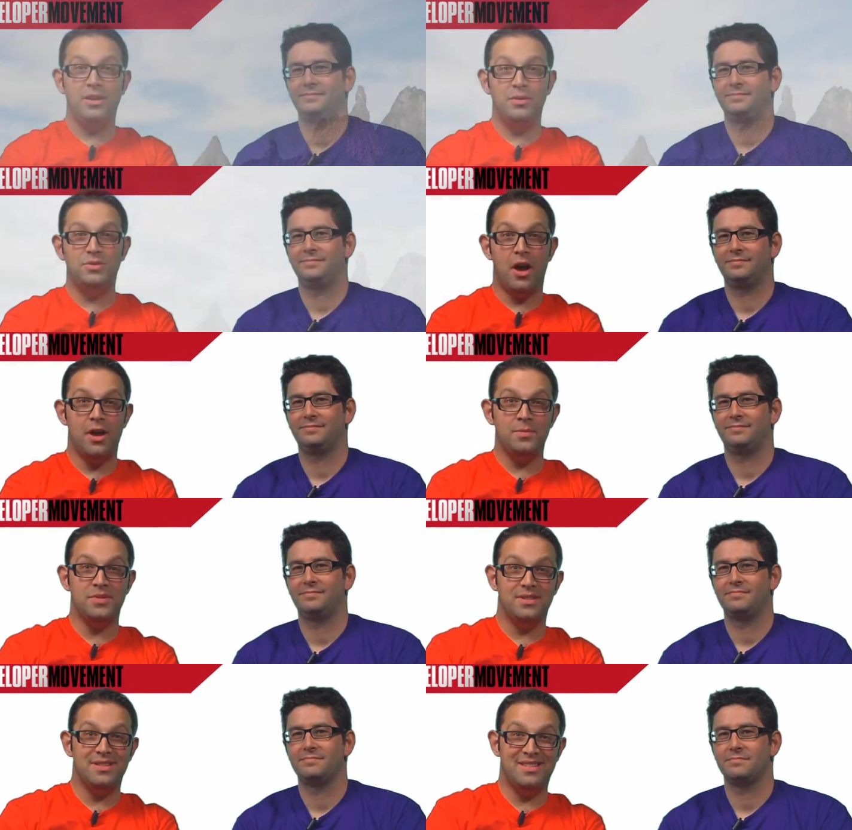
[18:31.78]
Speaker 1: you
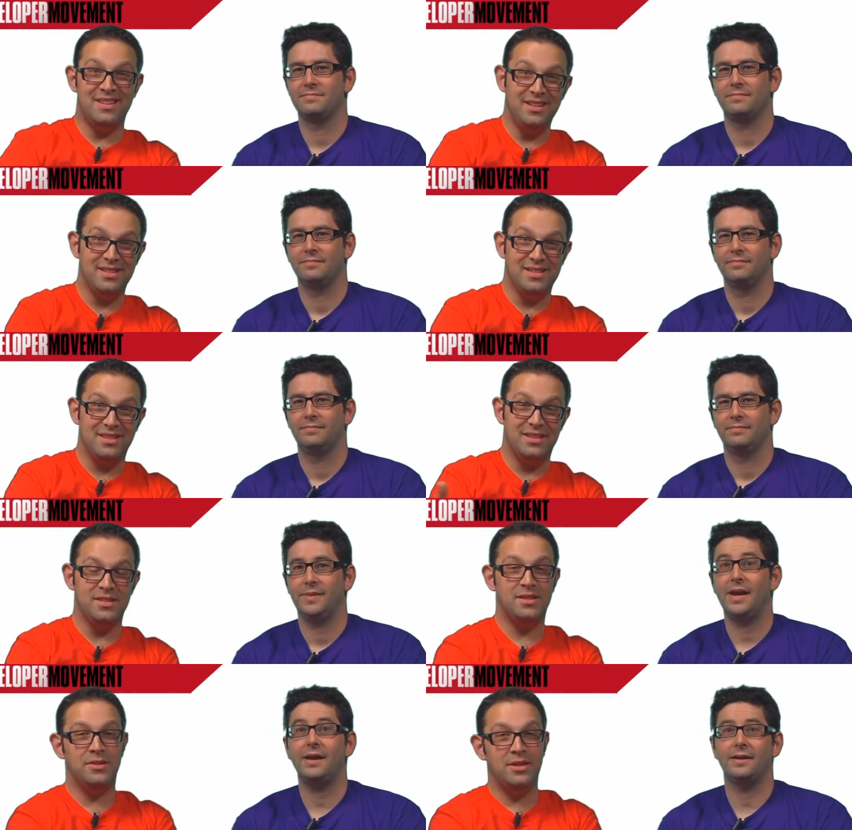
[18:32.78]
times six,
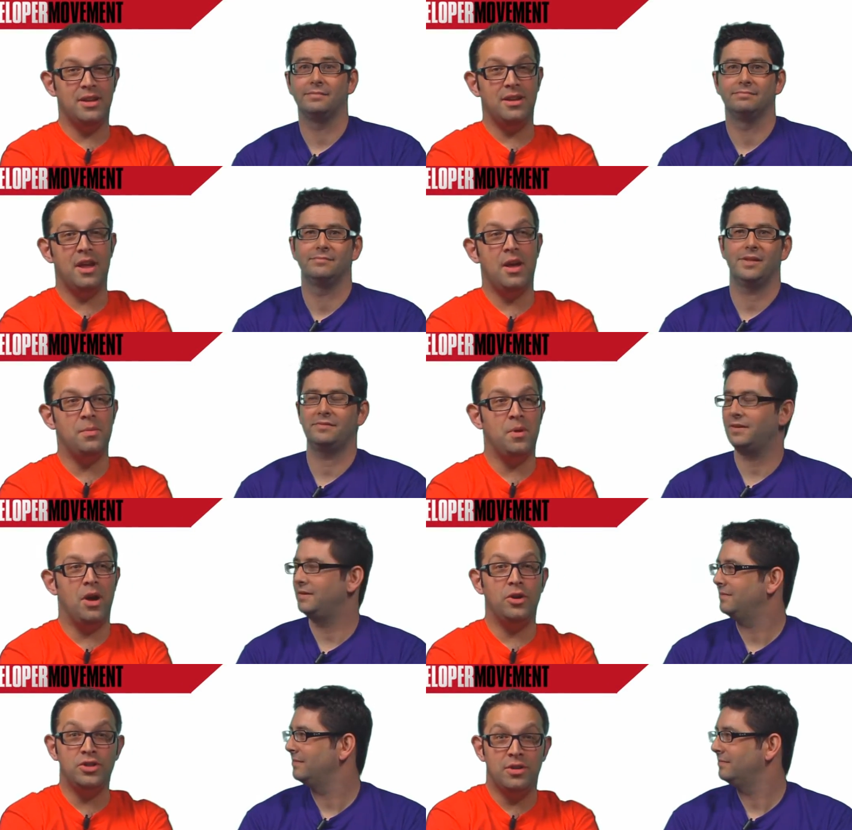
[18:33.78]
considering yeah, that um,
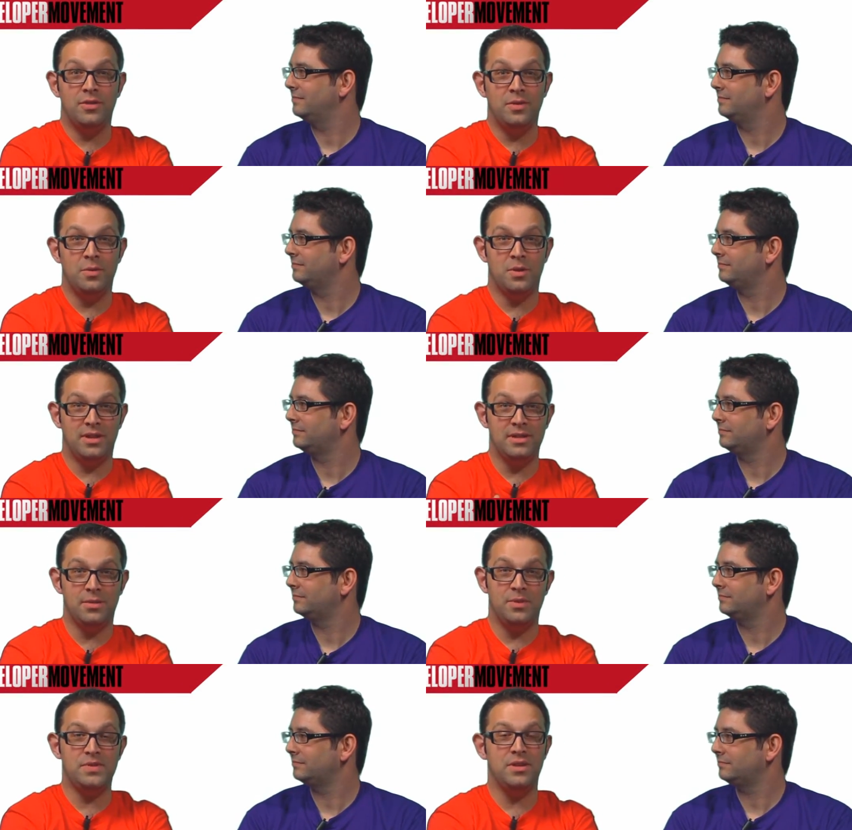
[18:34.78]
a good chunk of you, at
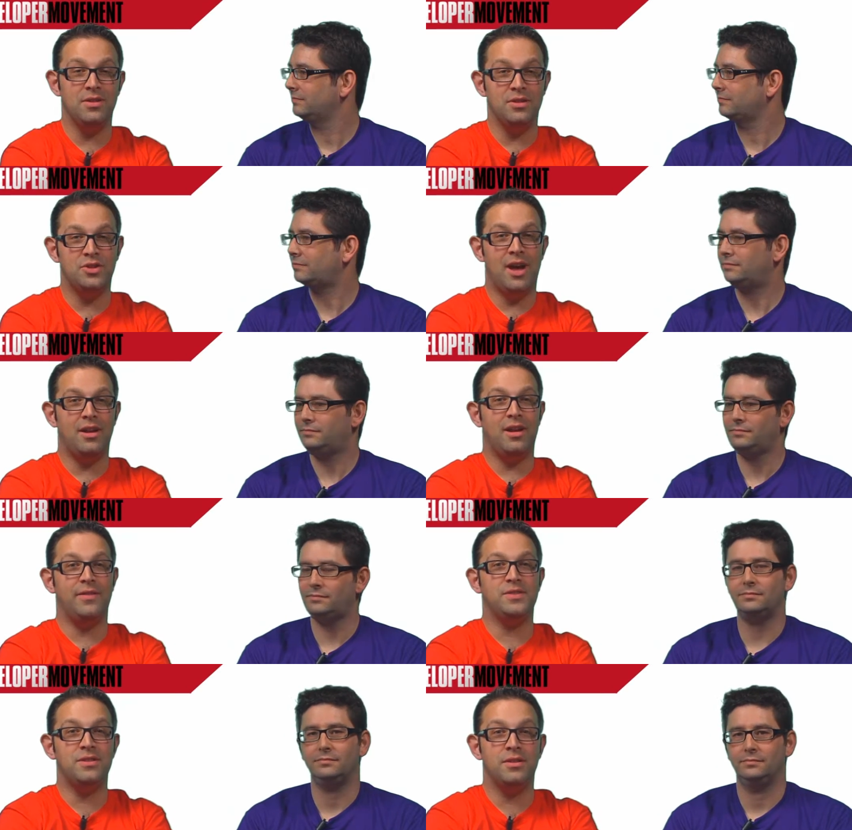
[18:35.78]
least that we've seen on the chat,
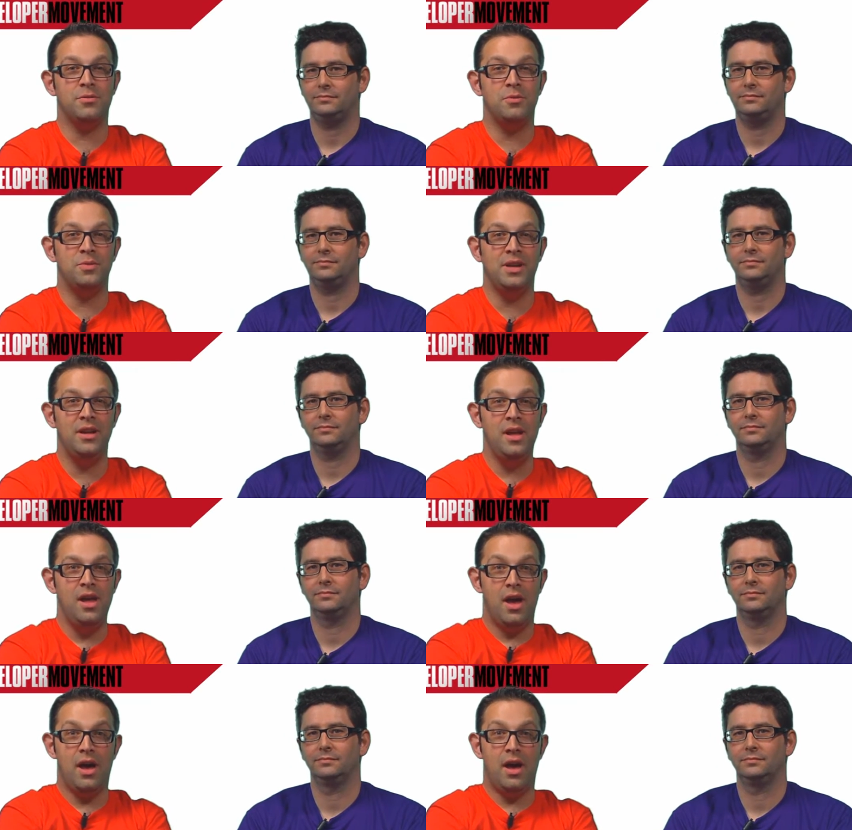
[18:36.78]
have stuck through me,
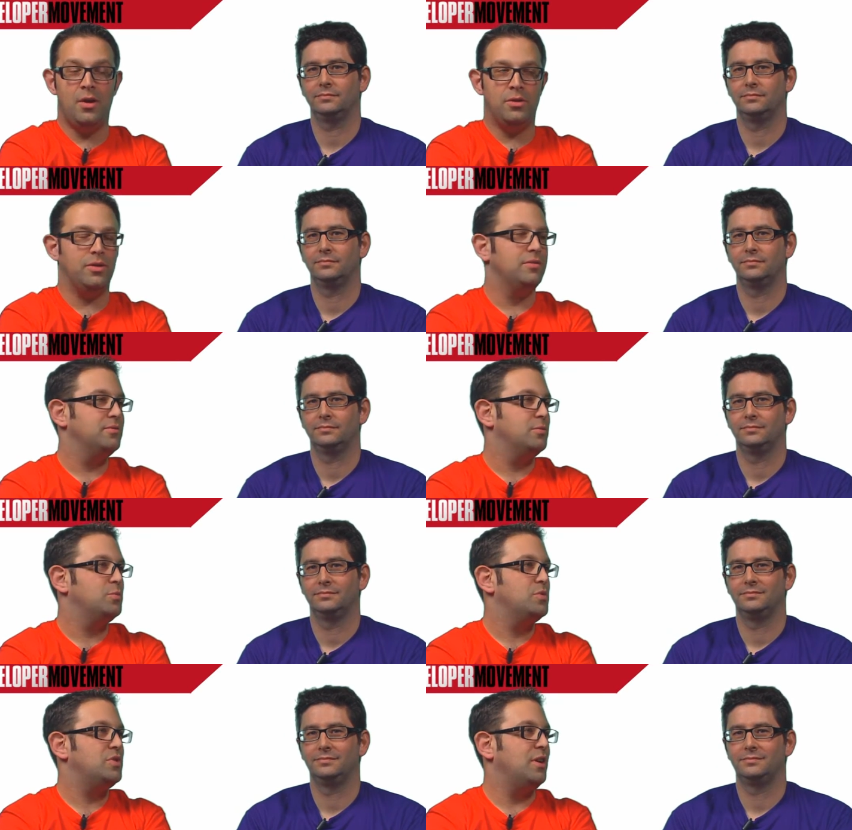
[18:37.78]
uh, or
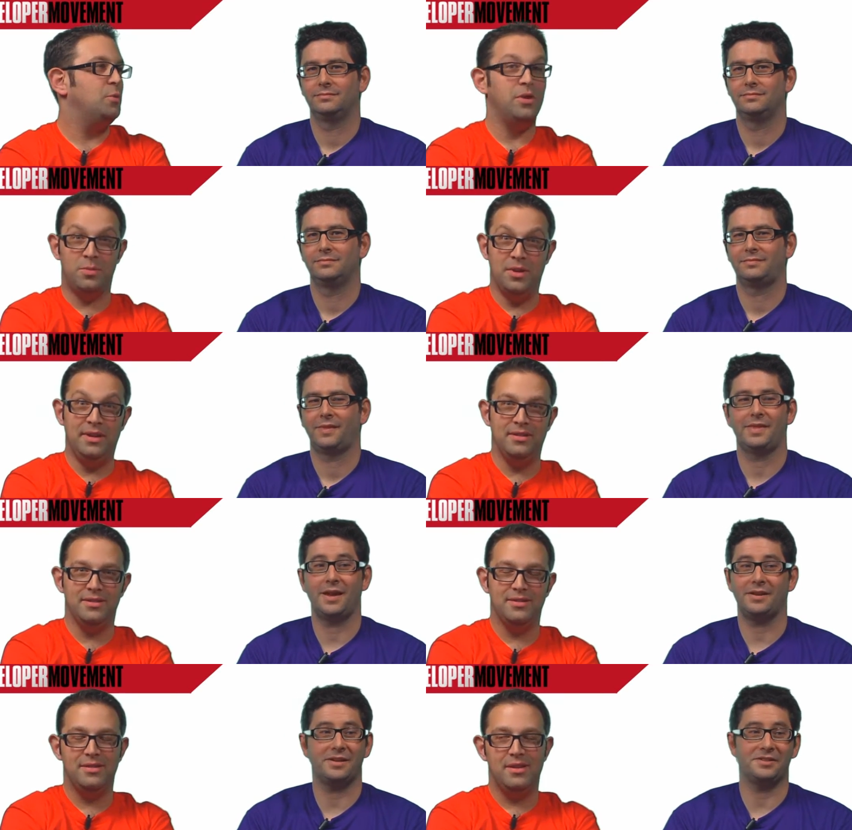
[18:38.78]
stuck with me.
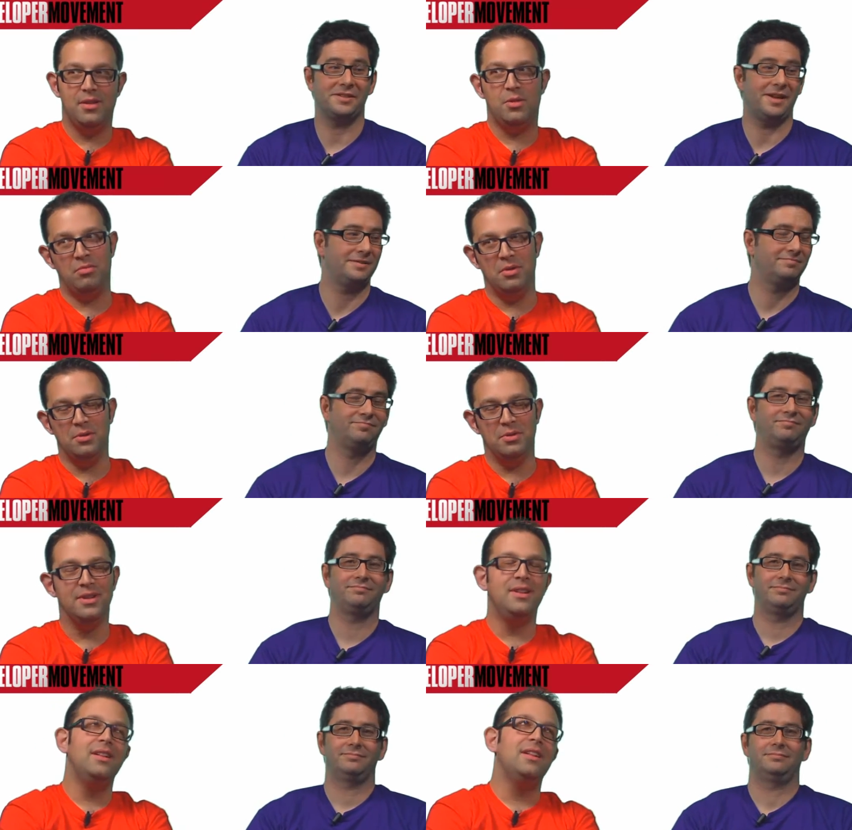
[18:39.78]
Not touching that.
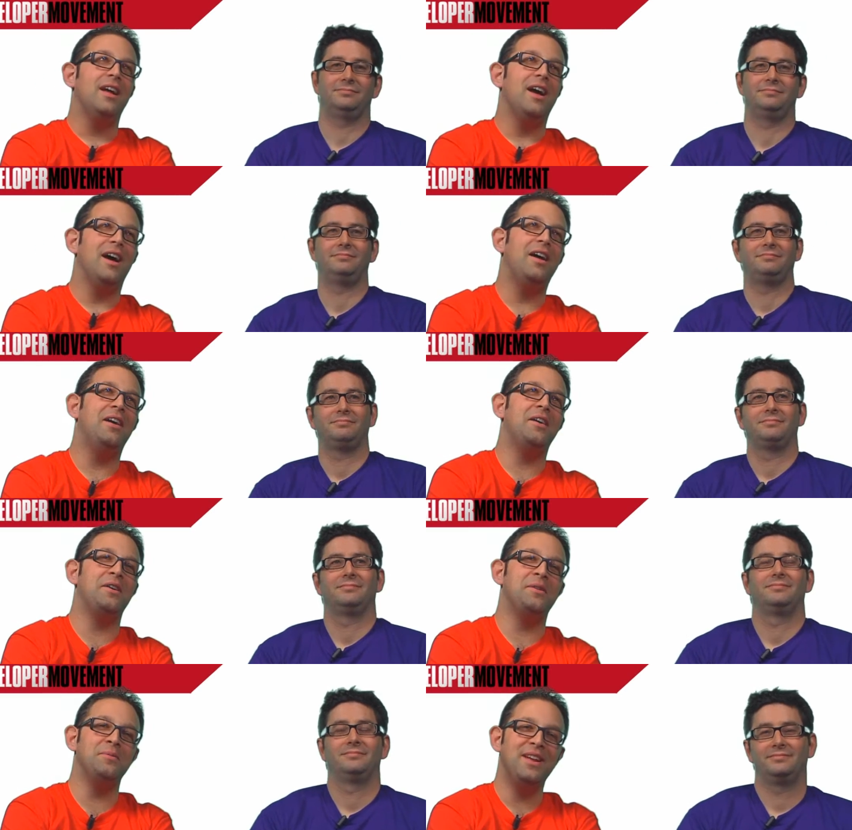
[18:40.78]
Through um,